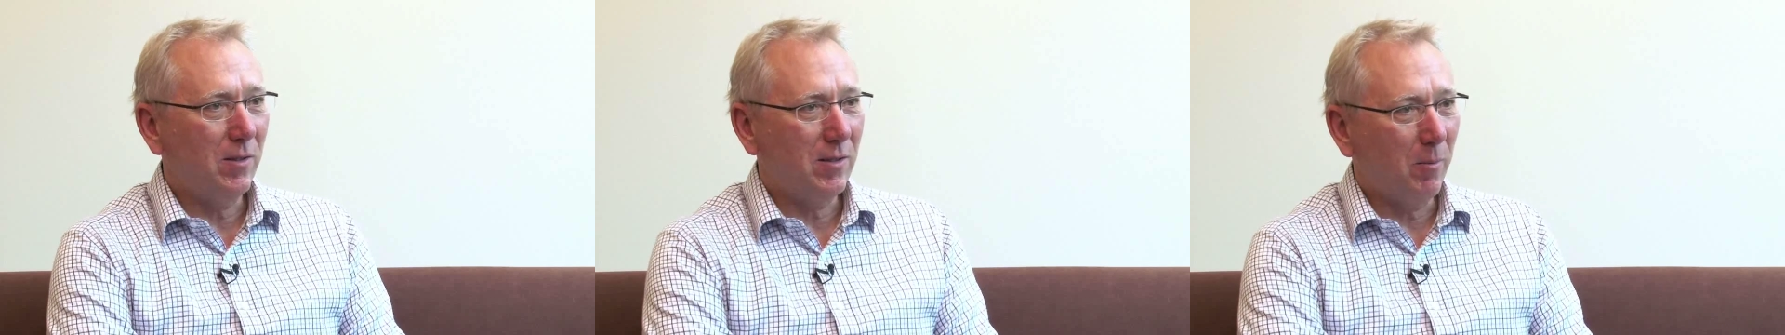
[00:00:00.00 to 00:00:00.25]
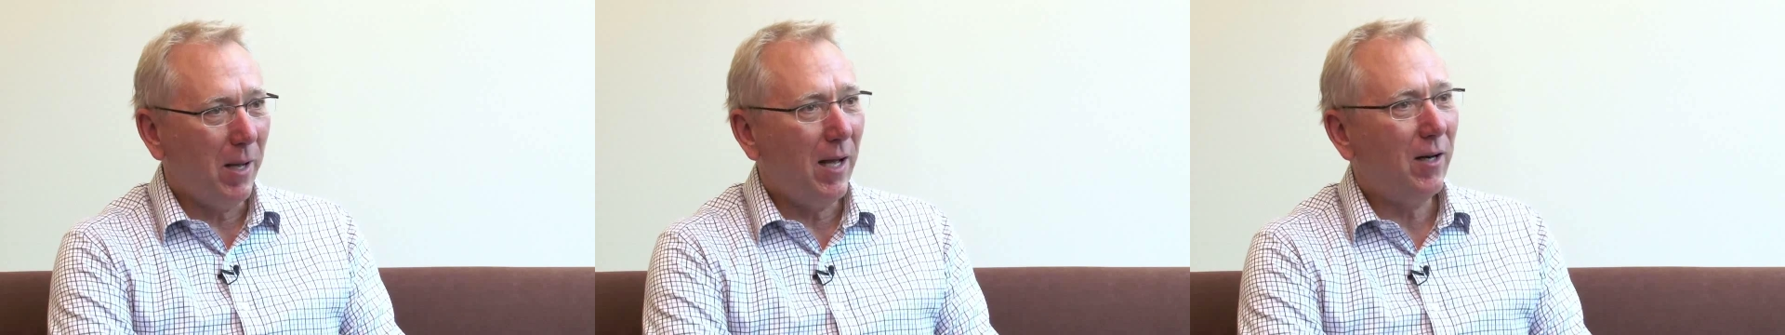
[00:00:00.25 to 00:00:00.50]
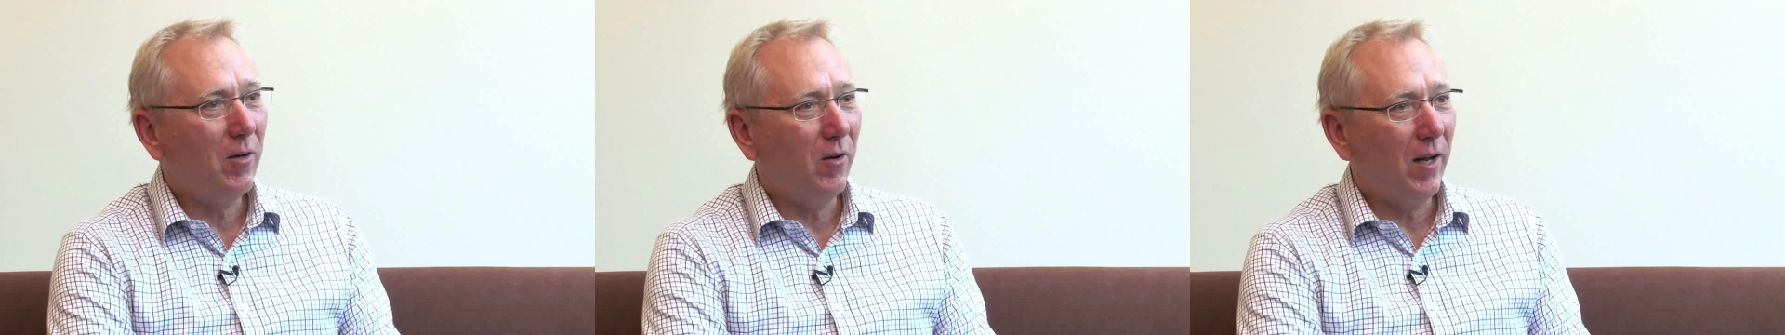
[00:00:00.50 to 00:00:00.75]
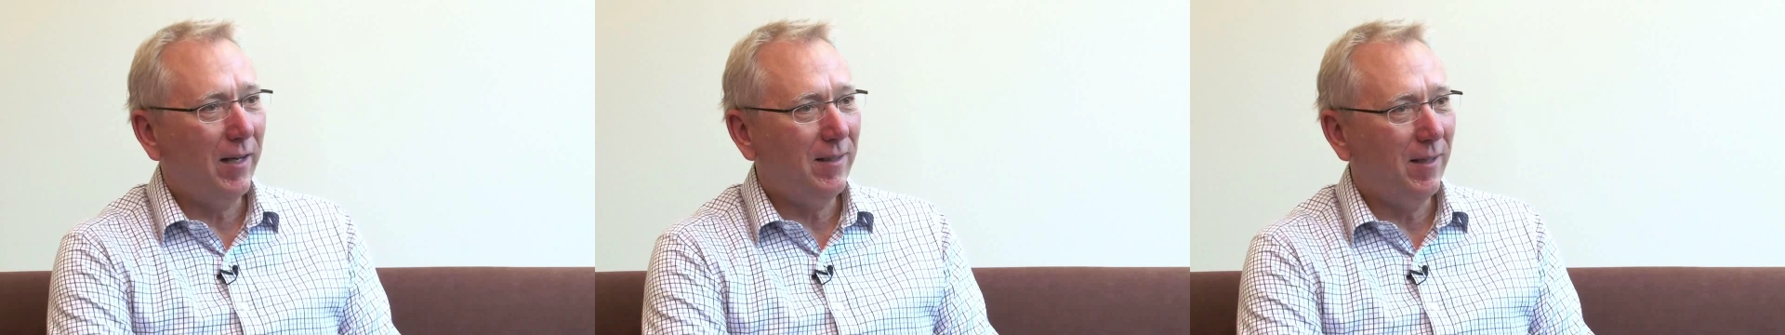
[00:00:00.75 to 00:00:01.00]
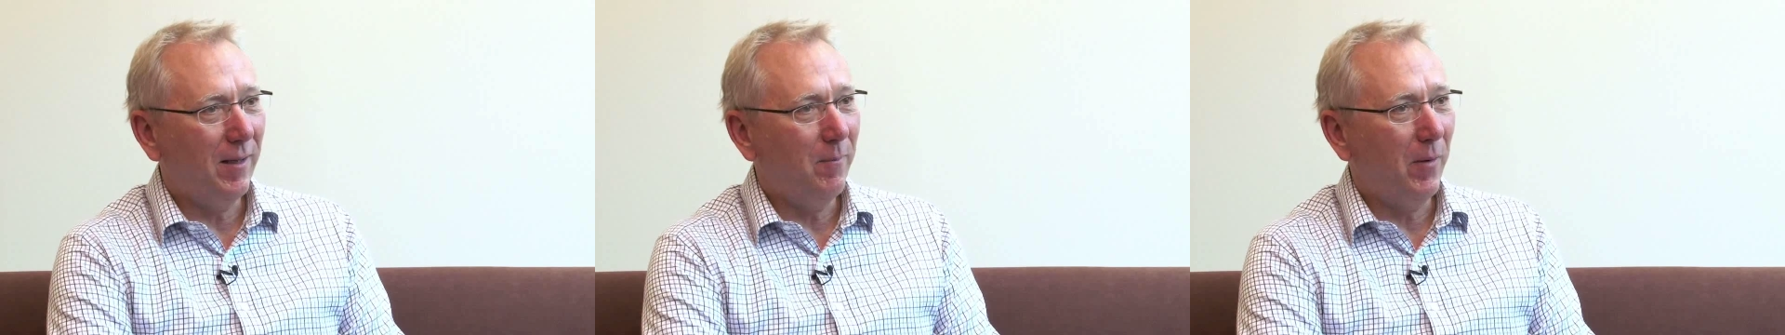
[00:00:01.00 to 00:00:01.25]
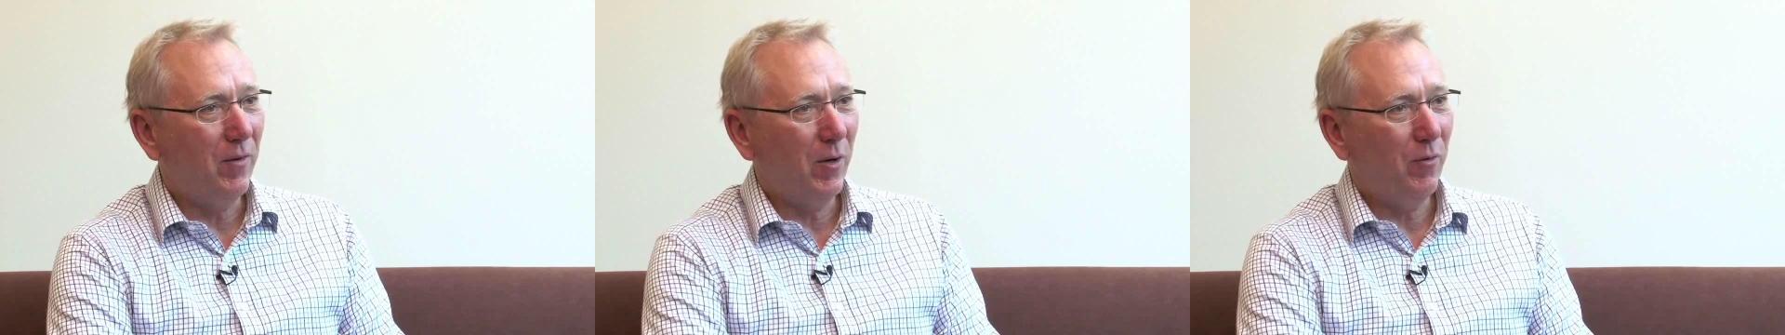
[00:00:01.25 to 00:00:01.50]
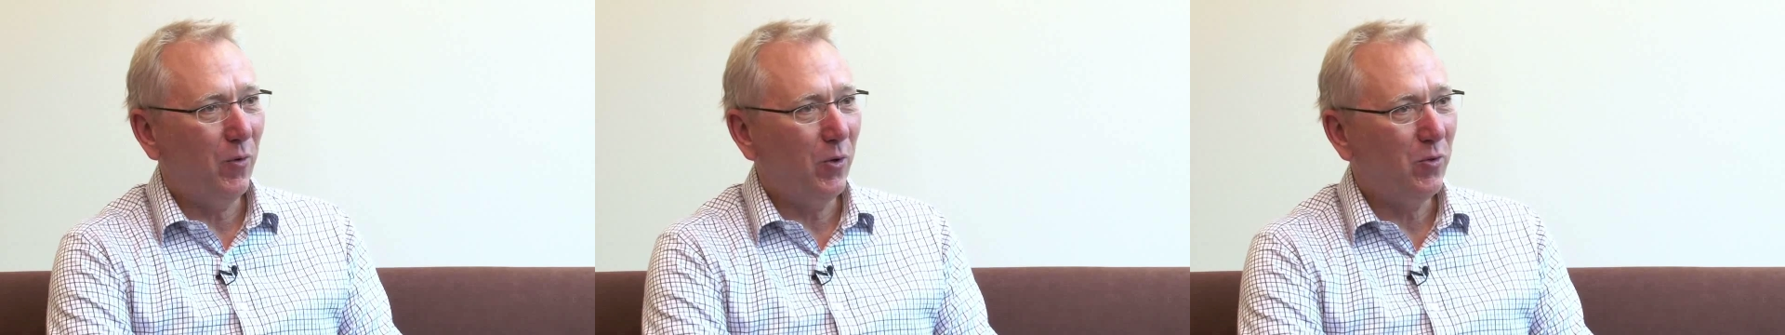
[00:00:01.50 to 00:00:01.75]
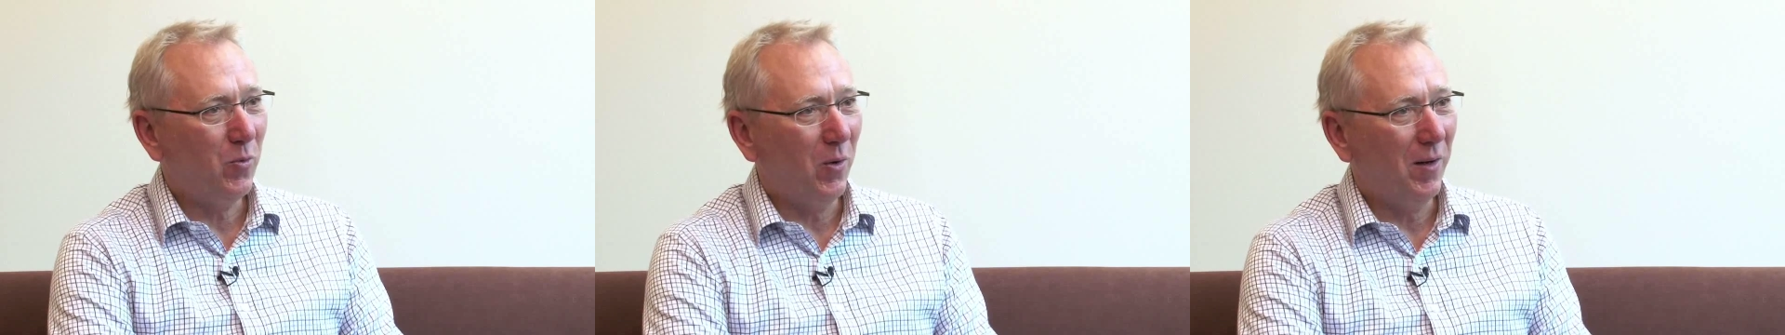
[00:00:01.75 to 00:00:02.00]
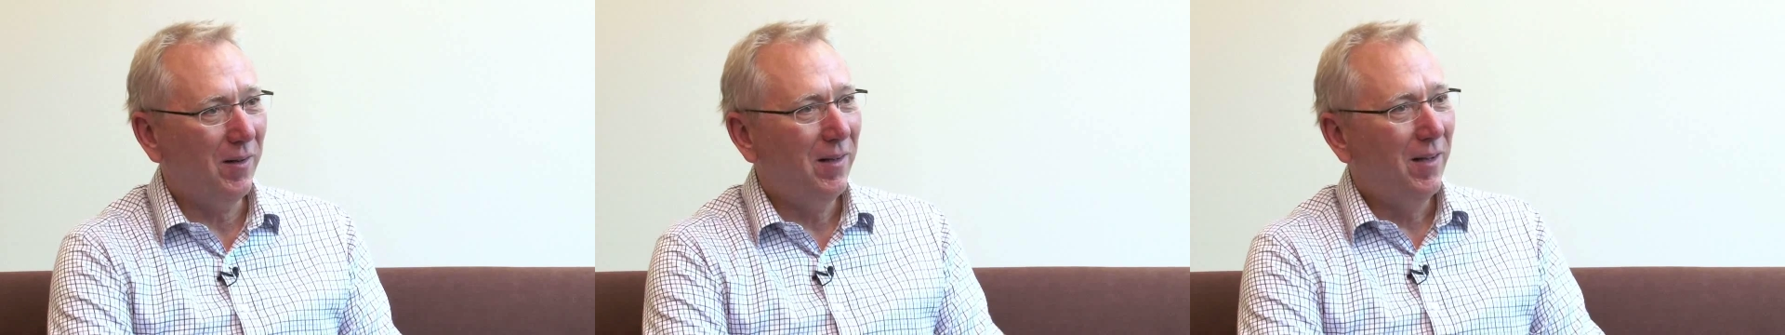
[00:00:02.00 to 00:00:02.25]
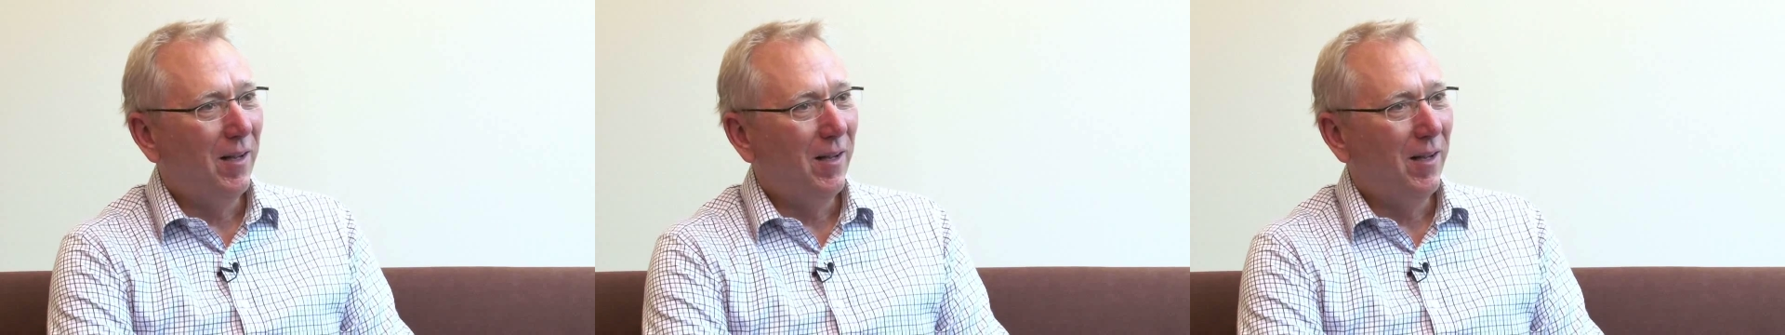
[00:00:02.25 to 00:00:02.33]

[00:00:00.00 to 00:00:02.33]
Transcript: a sabbatical I did, my very first one,